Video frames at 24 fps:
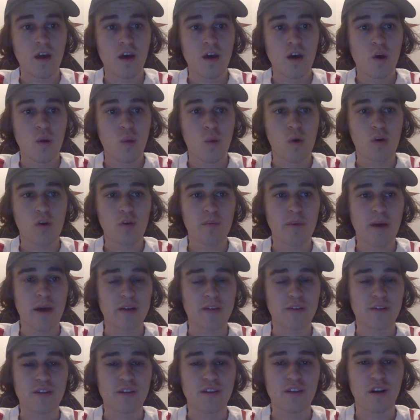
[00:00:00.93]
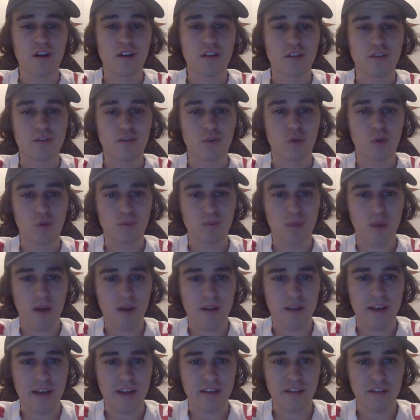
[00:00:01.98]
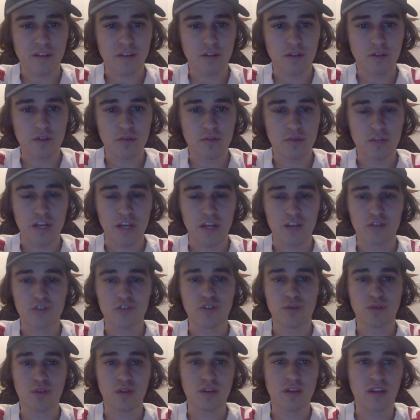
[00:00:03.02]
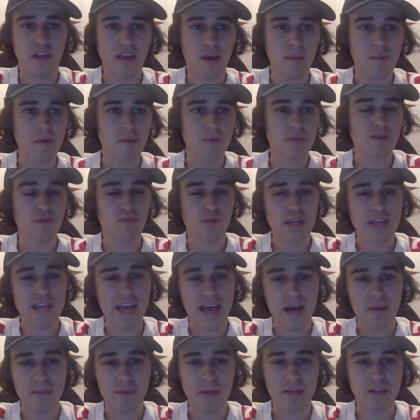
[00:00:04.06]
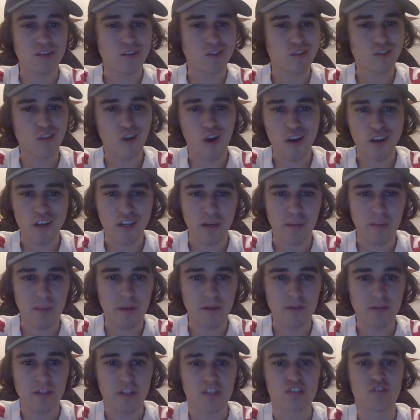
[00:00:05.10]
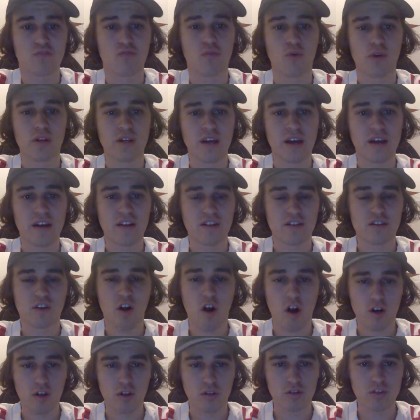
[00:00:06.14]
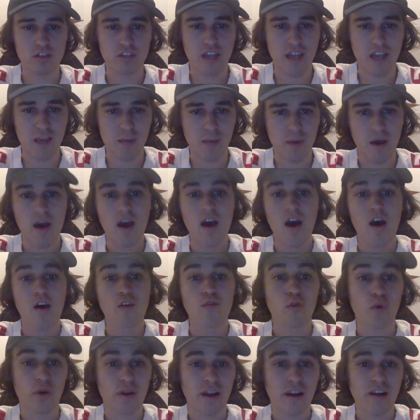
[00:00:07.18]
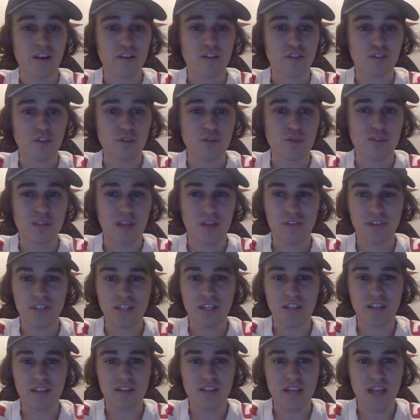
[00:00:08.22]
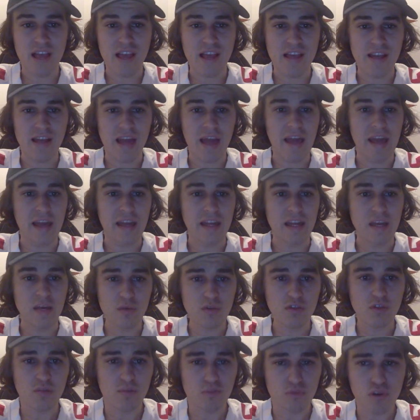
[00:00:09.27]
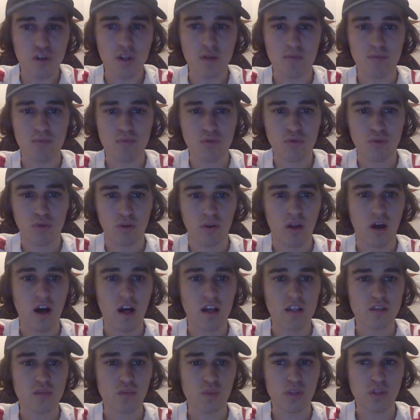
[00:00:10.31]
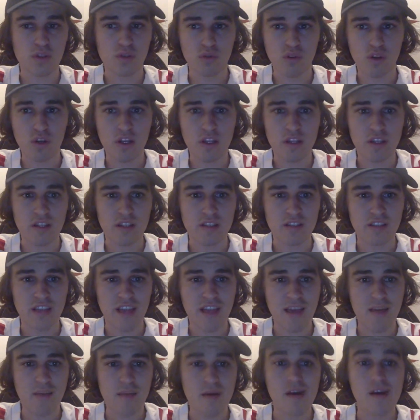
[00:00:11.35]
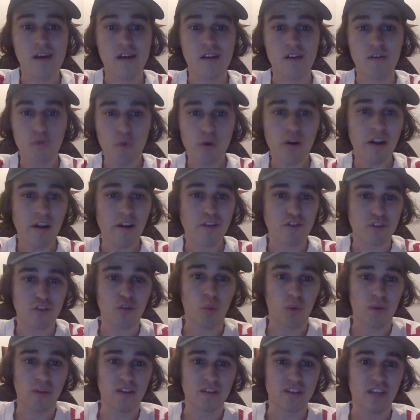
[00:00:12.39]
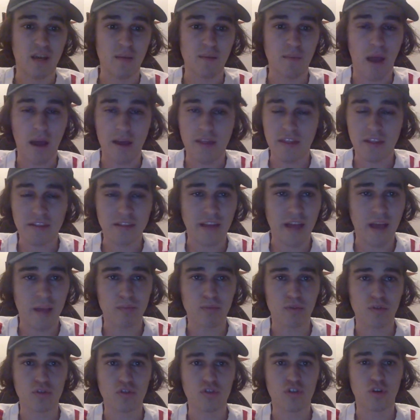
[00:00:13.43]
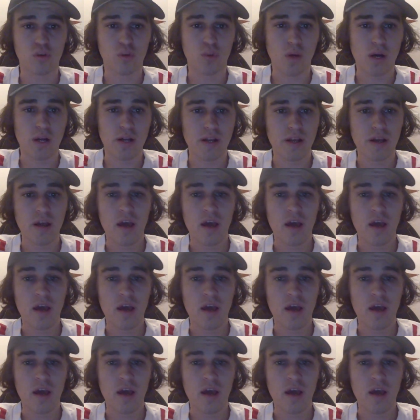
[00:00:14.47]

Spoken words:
Welcome back to the Nuggets of Gold podcast and YouTube channel. So today I'm going to be recapping, just talking about this 49ers Cardinals game. 49ers lose 17-10, and it was a pretty brutal loss when you look at this game. 49ers should have won this game. I think they absolutely should have won.